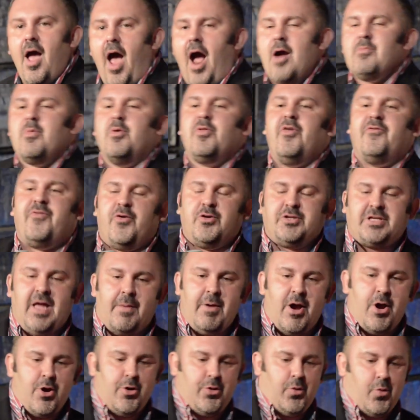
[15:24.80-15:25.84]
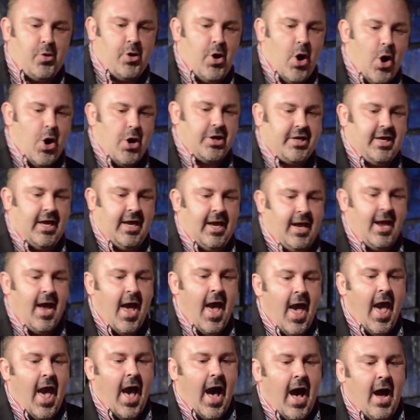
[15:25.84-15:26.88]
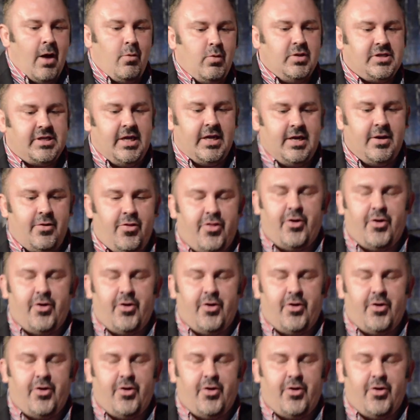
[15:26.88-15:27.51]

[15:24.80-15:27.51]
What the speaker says: I remember the first time I heard the word honky, I was in